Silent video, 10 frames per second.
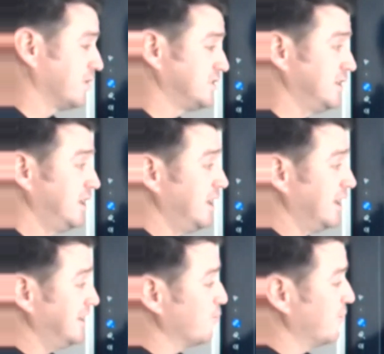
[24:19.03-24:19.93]
person
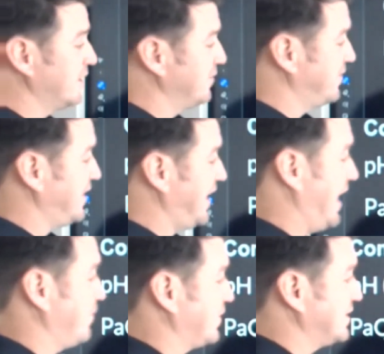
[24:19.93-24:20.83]
get rid of
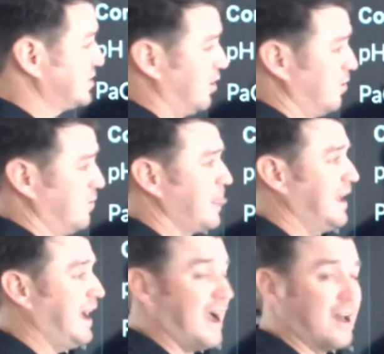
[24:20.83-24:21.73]
that. So,
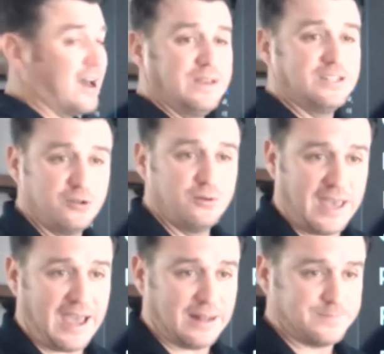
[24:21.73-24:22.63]
how do we do
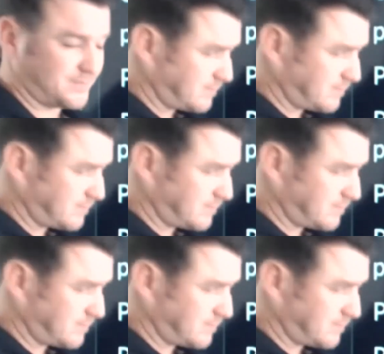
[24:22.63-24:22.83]
that?